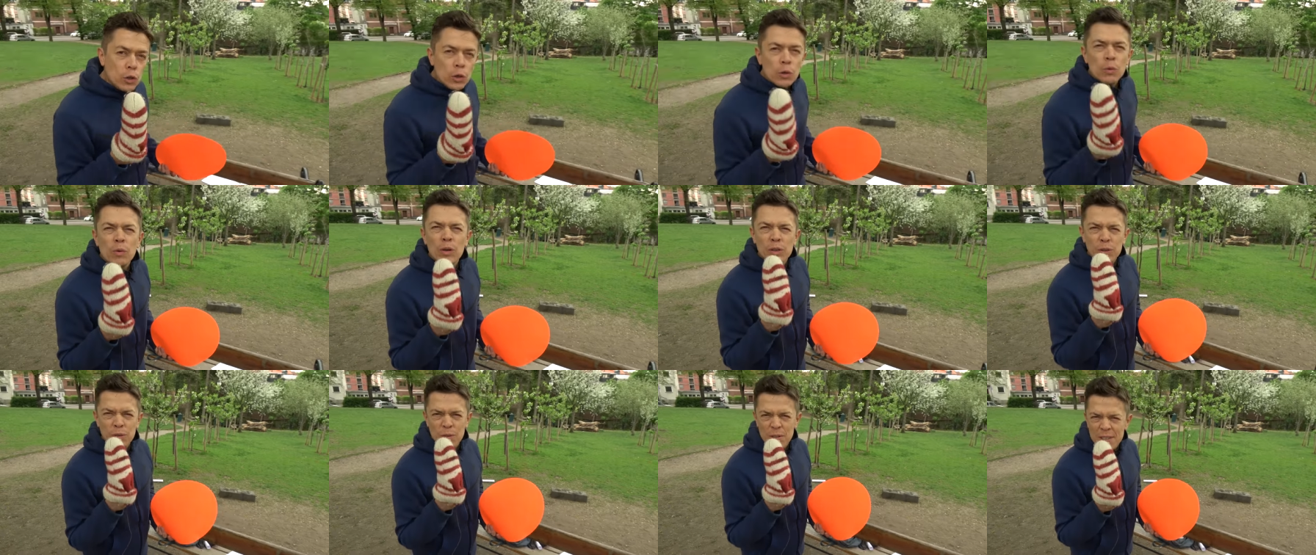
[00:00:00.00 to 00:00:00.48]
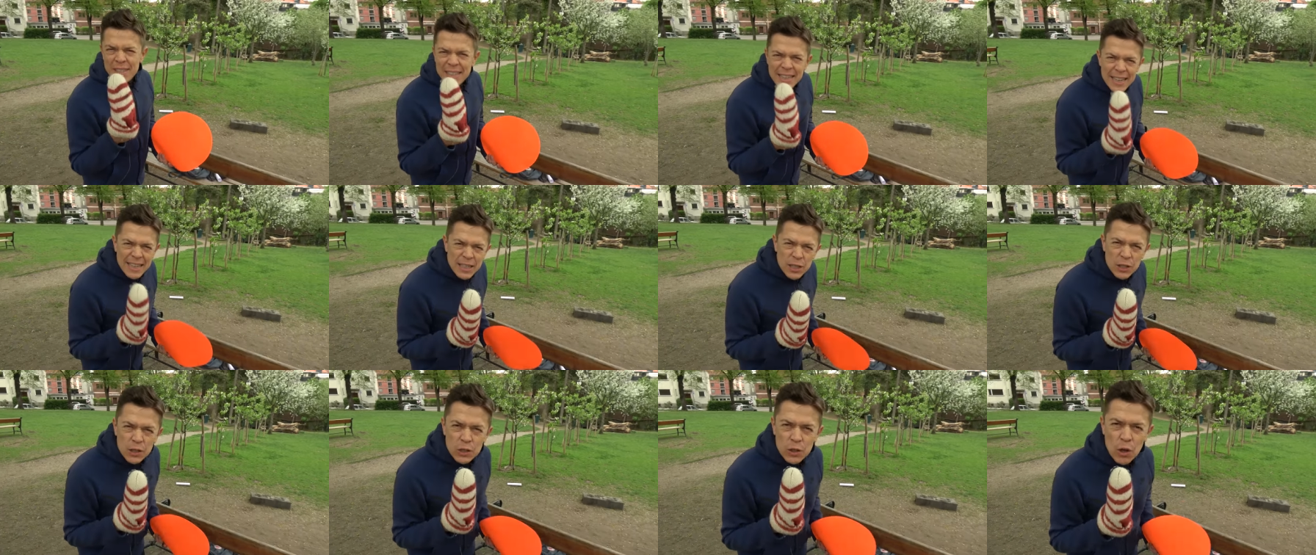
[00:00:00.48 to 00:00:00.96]
do you want to
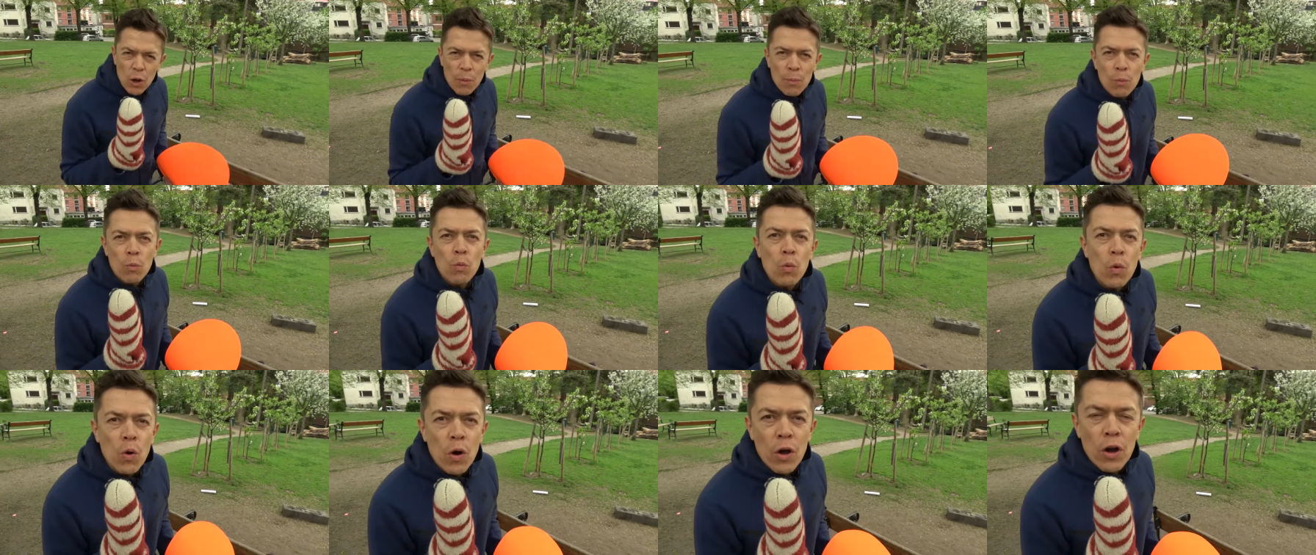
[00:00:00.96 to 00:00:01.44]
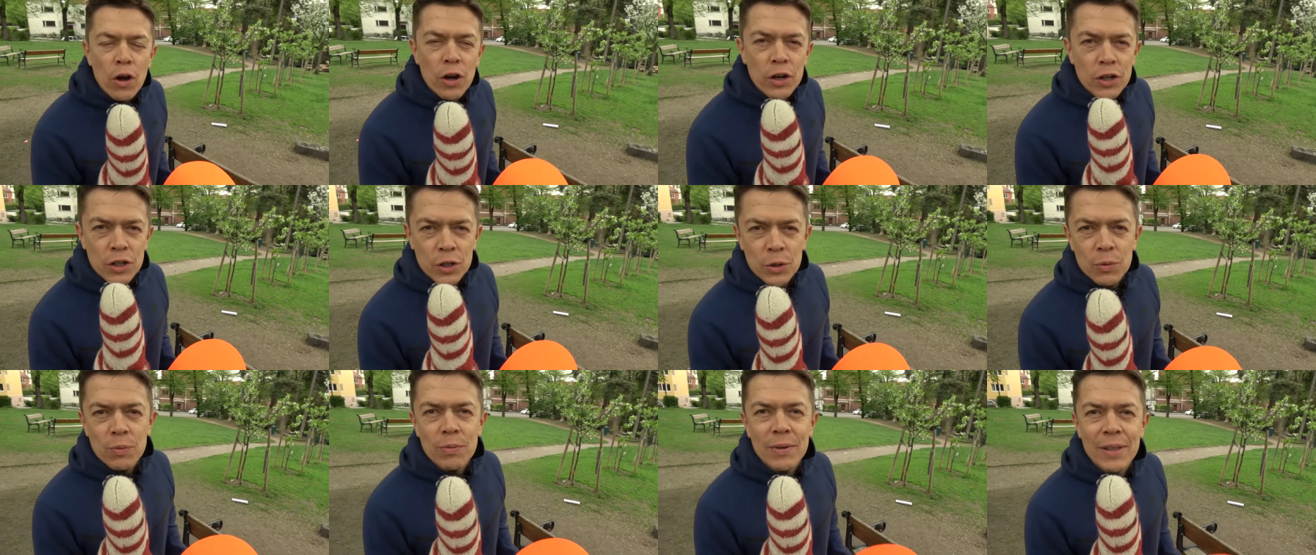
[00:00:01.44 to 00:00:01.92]
see some
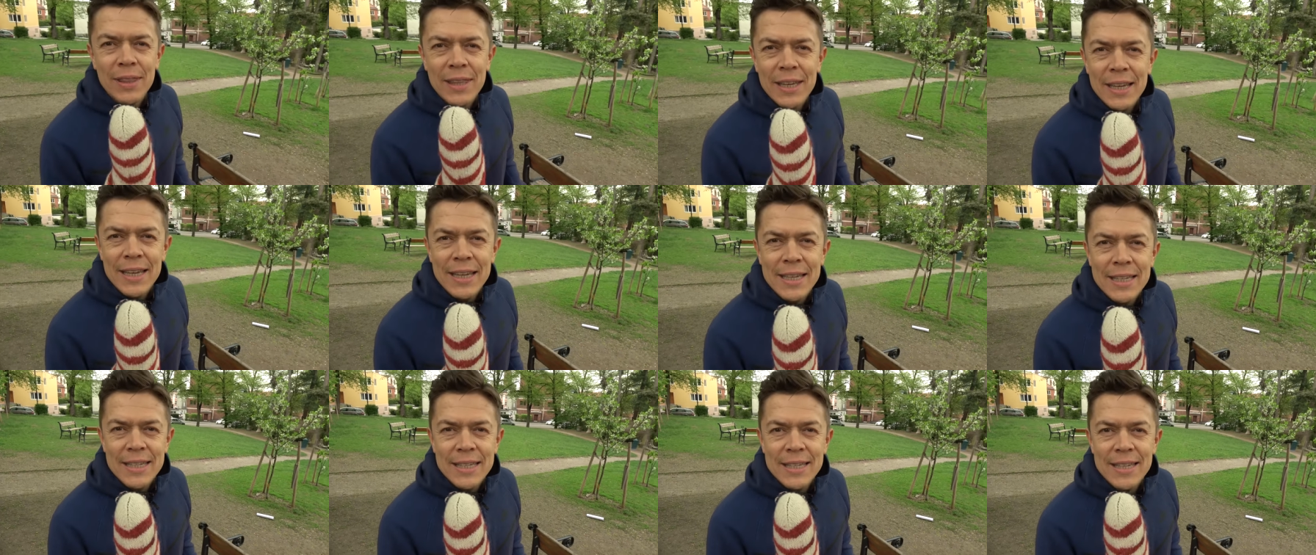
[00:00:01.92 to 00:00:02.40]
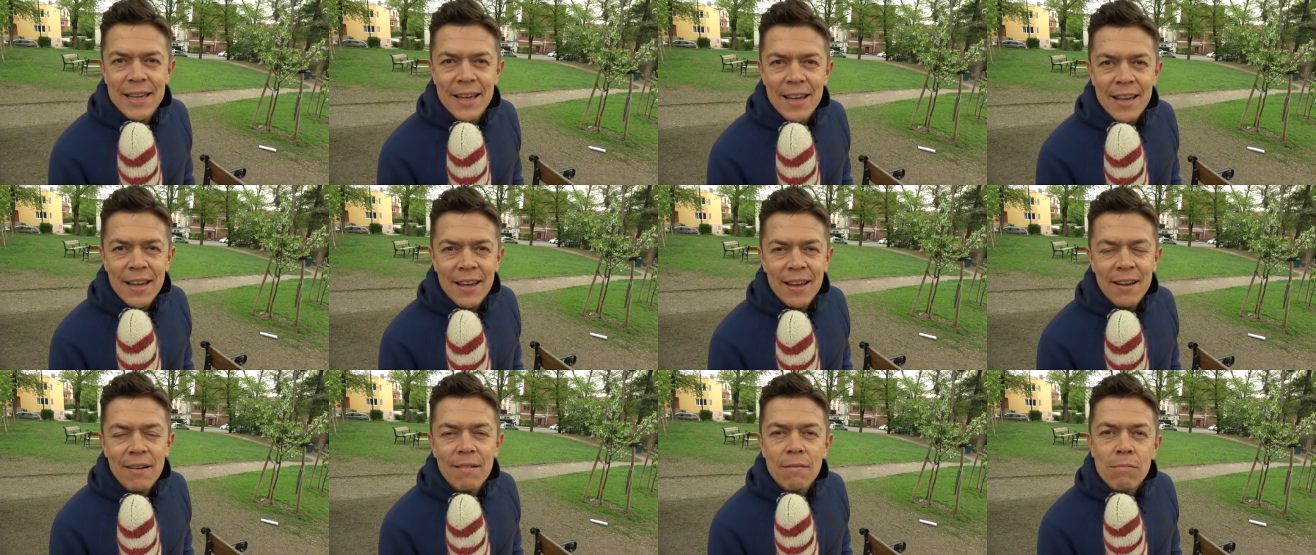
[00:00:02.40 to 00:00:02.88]
words with these
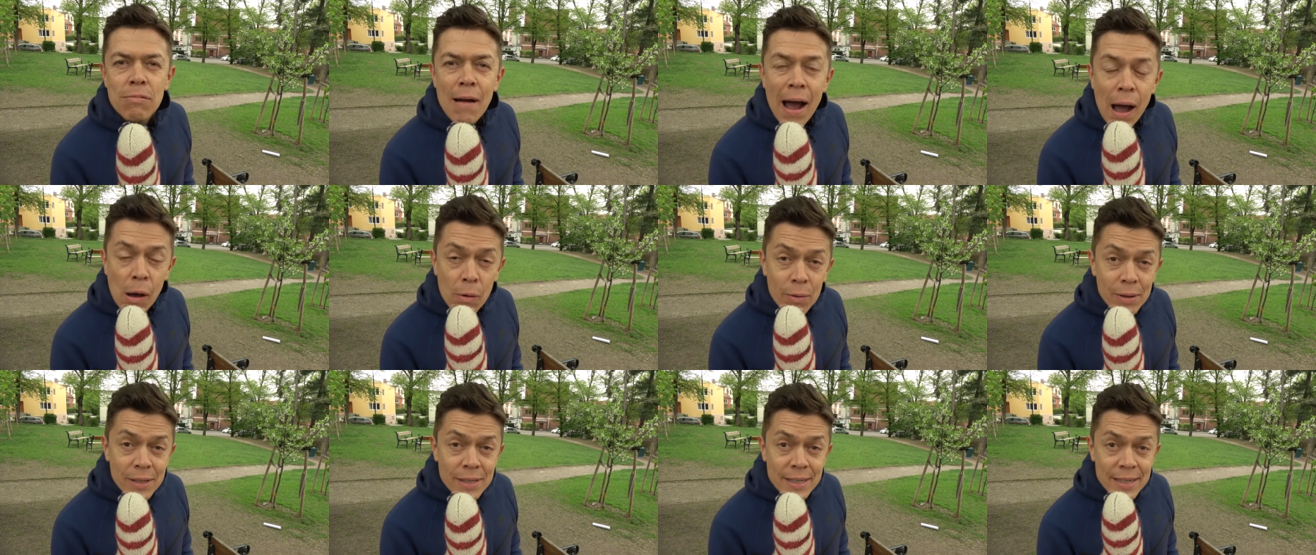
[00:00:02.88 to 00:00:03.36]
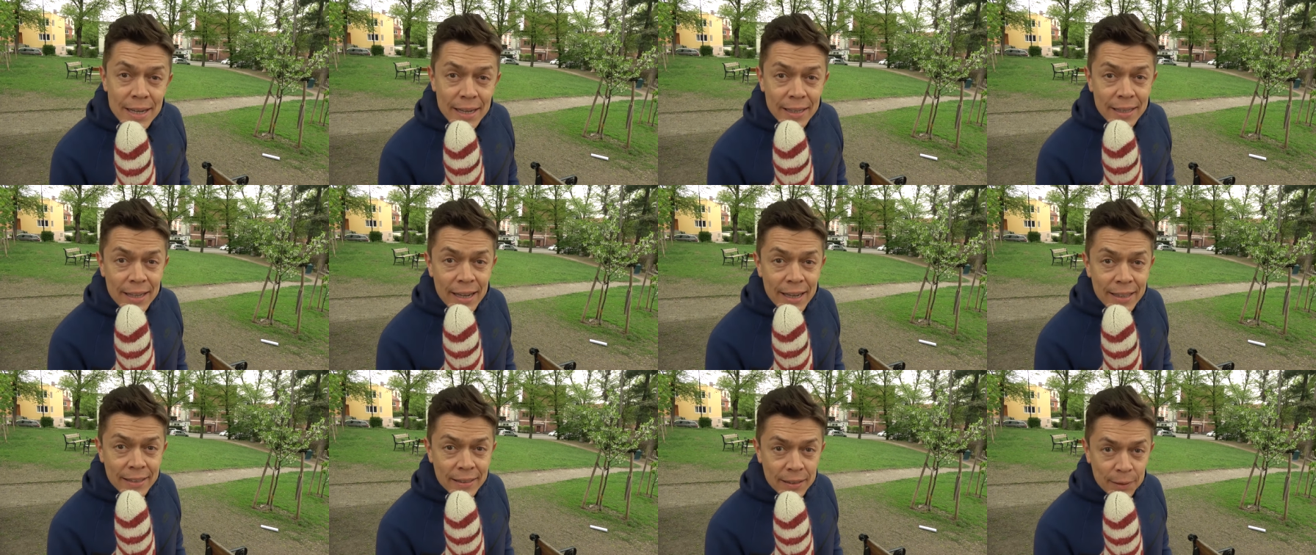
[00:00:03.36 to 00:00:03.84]
uh, vowels
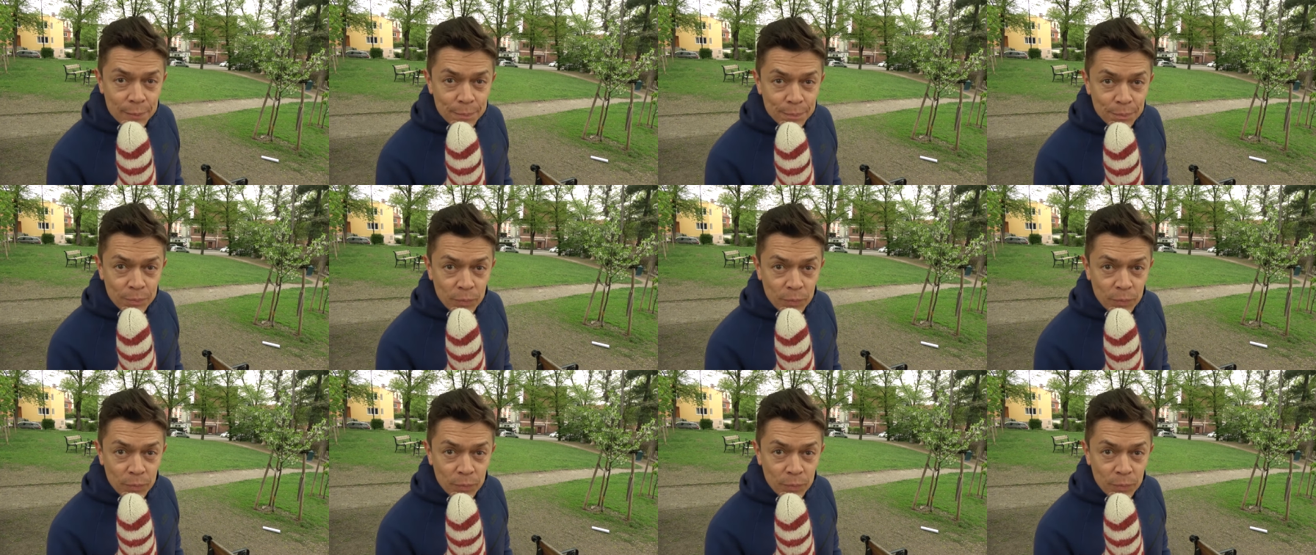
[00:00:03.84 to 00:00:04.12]
in it?